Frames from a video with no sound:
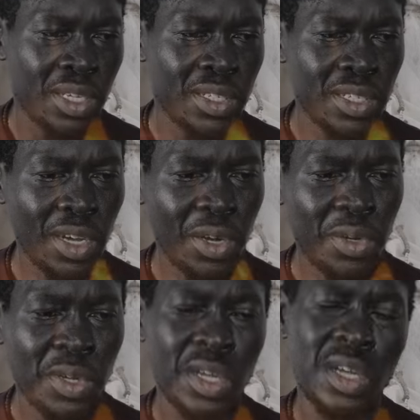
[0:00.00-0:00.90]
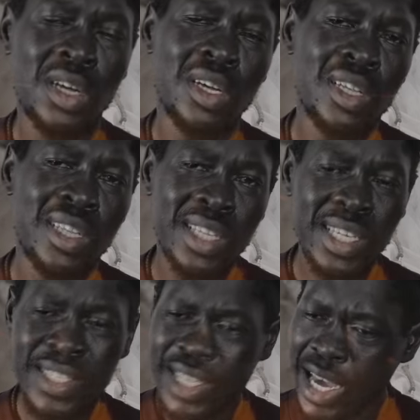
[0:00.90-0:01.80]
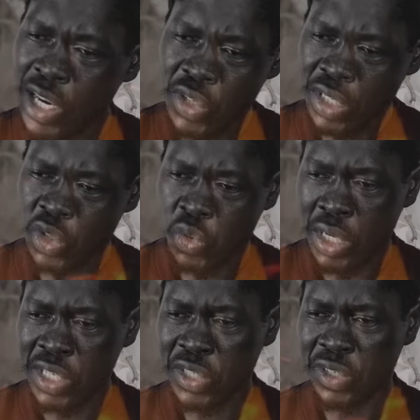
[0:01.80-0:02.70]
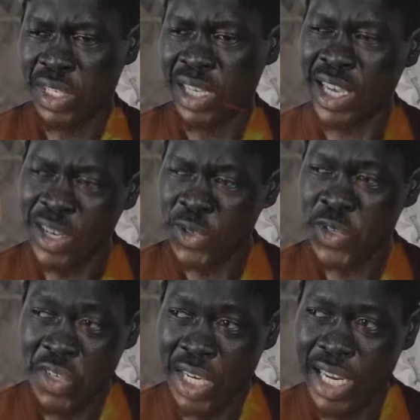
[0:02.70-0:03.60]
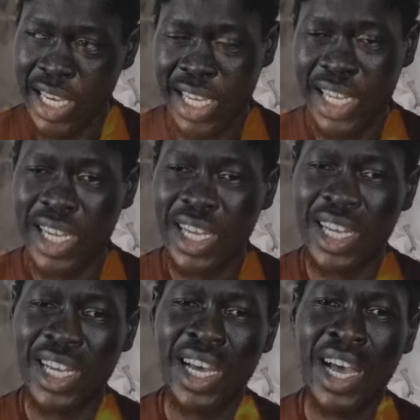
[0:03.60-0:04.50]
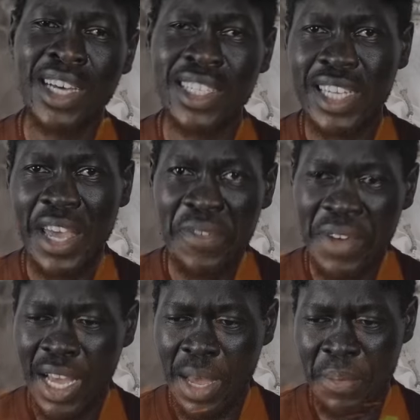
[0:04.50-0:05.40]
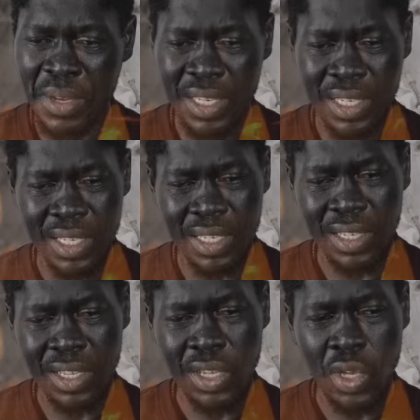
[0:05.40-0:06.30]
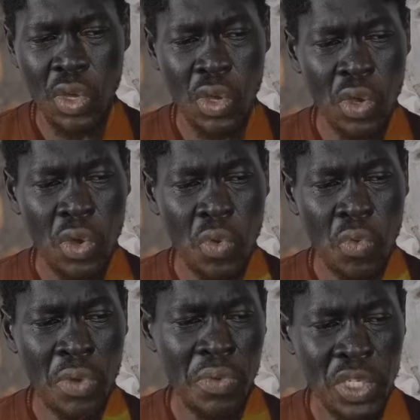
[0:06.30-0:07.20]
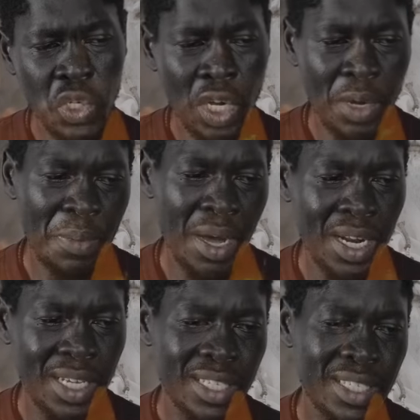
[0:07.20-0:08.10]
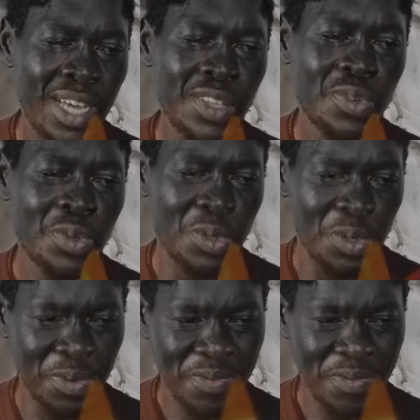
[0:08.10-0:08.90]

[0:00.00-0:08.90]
So, this kind of situation in Australia has never happened. When we talk about a Sadhguru,